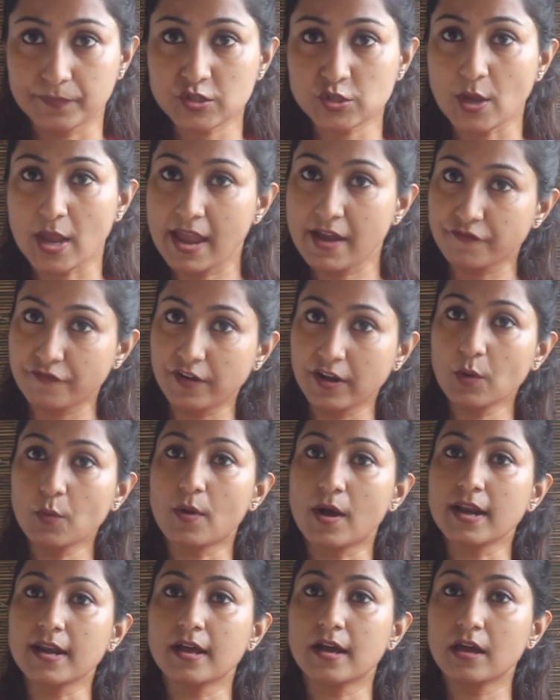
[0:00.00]
So every
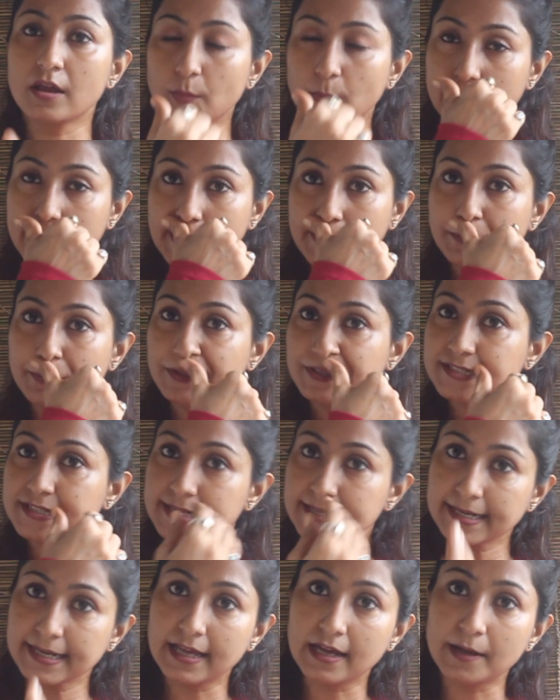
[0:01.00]
1 hour we can put
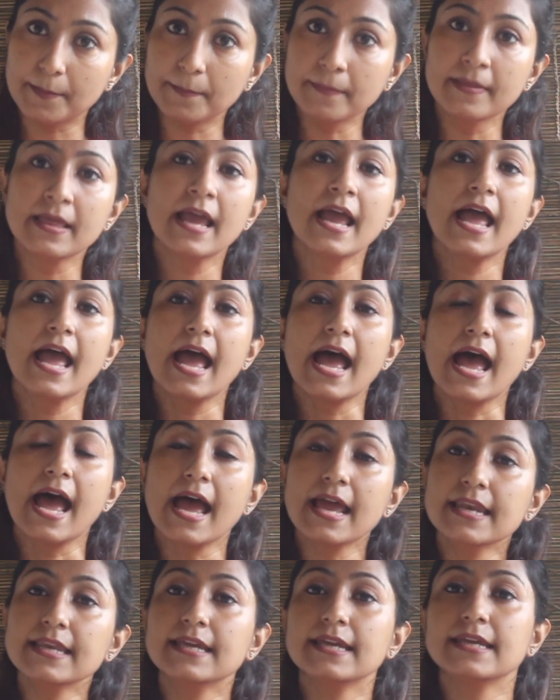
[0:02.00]
an alarm,
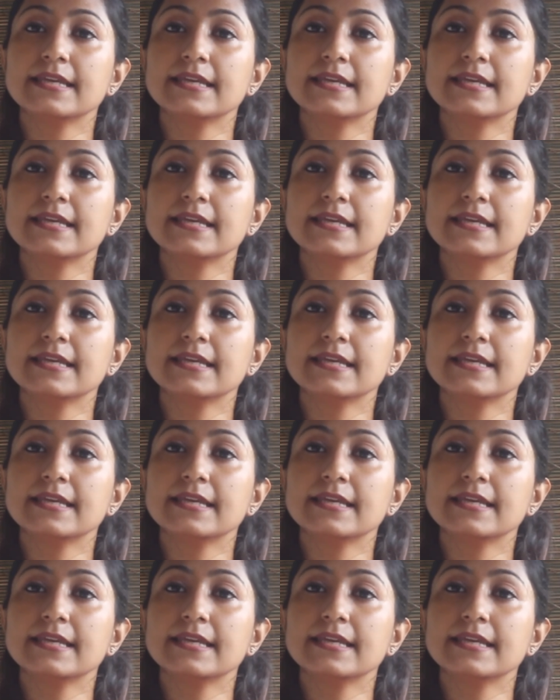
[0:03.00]
and